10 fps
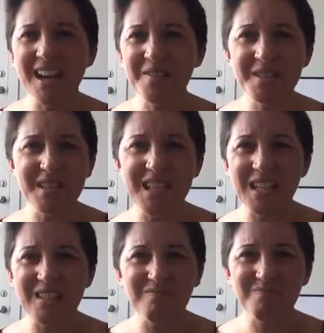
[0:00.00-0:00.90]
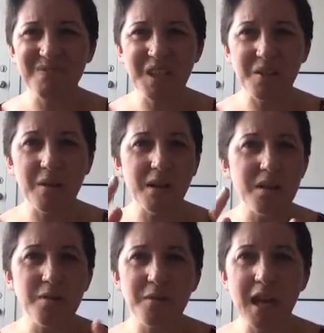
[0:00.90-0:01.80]
I don't think,
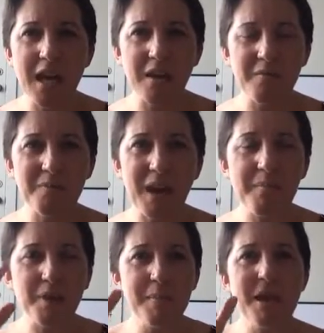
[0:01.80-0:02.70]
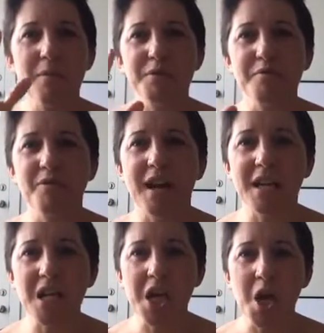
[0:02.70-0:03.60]
I'm gonna be able to
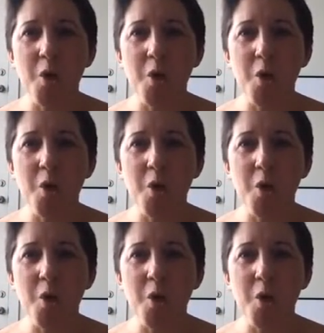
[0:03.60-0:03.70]
find